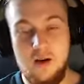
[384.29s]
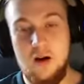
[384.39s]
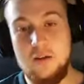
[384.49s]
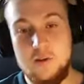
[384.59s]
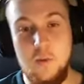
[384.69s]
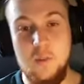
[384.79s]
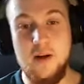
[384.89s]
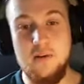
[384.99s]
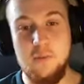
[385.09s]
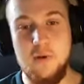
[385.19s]
ask for
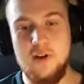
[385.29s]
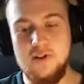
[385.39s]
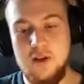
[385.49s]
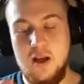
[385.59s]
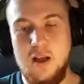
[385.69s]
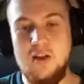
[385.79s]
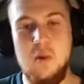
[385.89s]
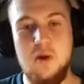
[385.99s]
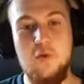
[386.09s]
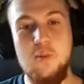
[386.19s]
money from an investor. That's
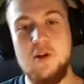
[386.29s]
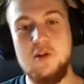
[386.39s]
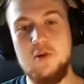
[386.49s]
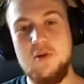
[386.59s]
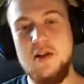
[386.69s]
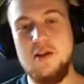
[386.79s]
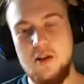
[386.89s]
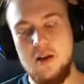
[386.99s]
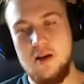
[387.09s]
wonderful because you